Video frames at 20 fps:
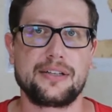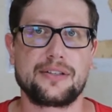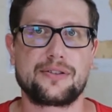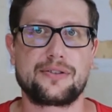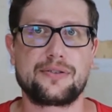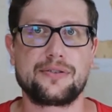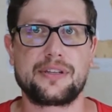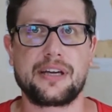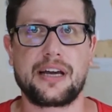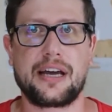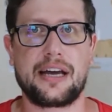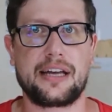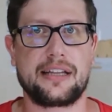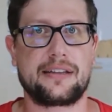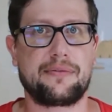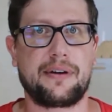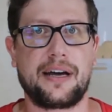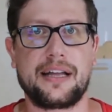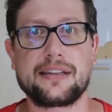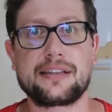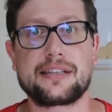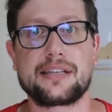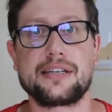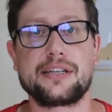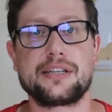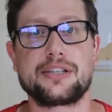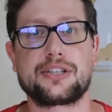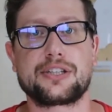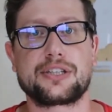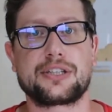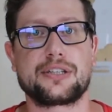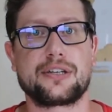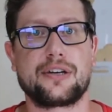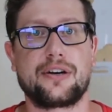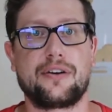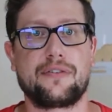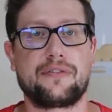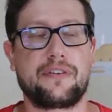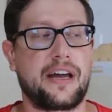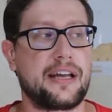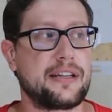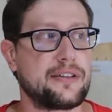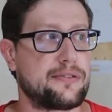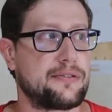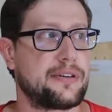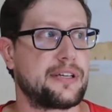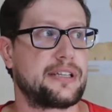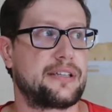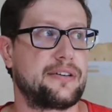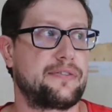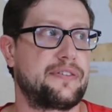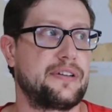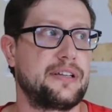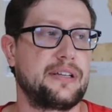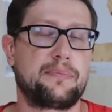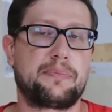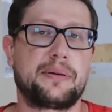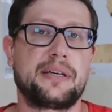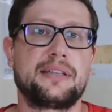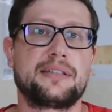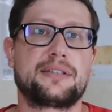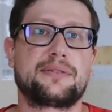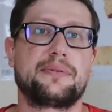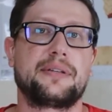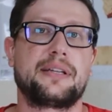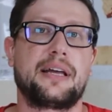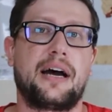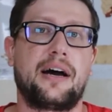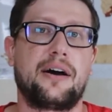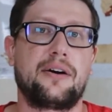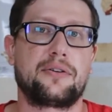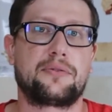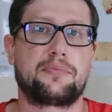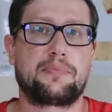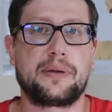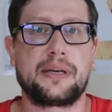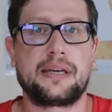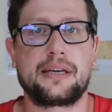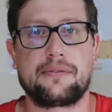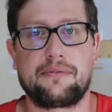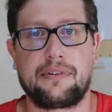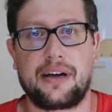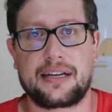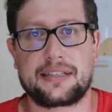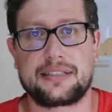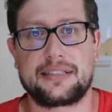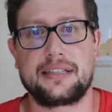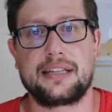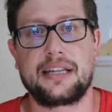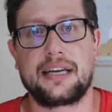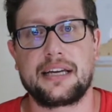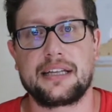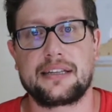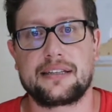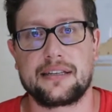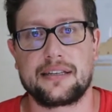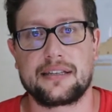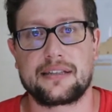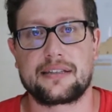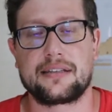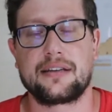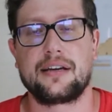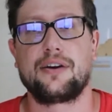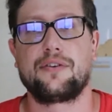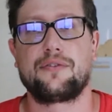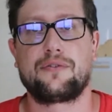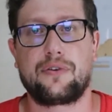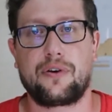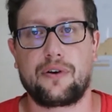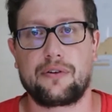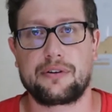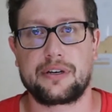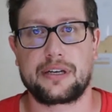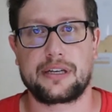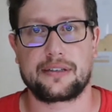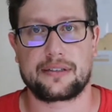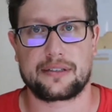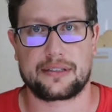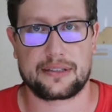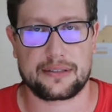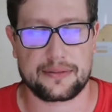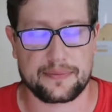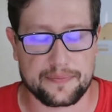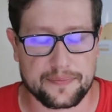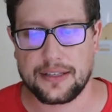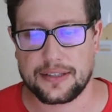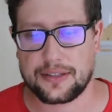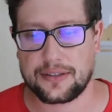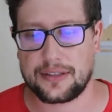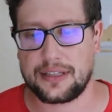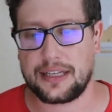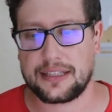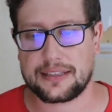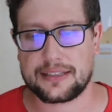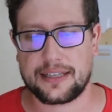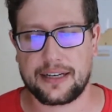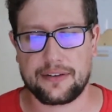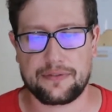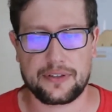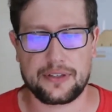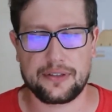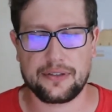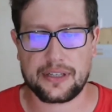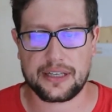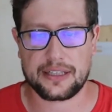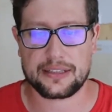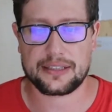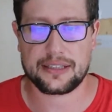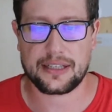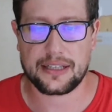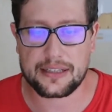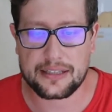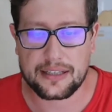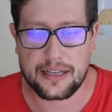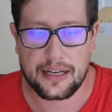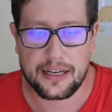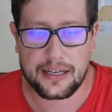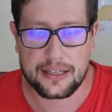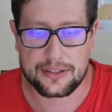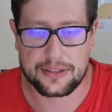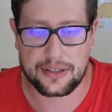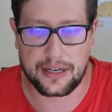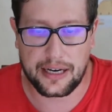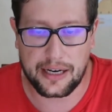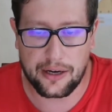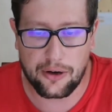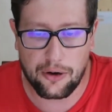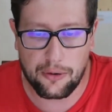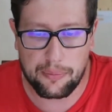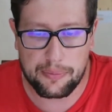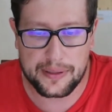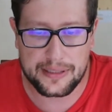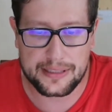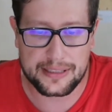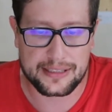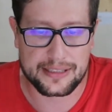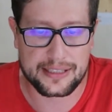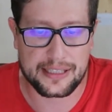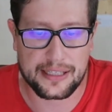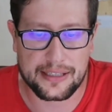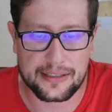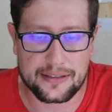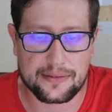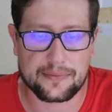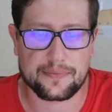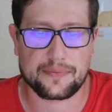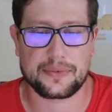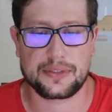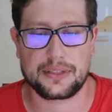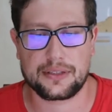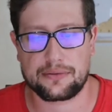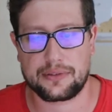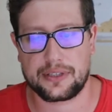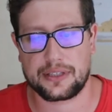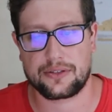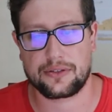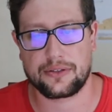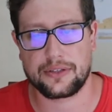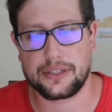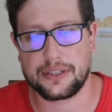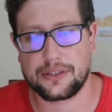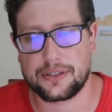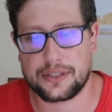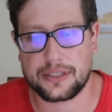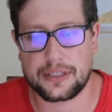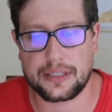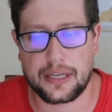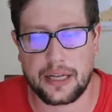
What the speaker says: to their advantage of entering the Philippines without being vaccinated foreigners. So let's have a look at it. So I open it here, the resolution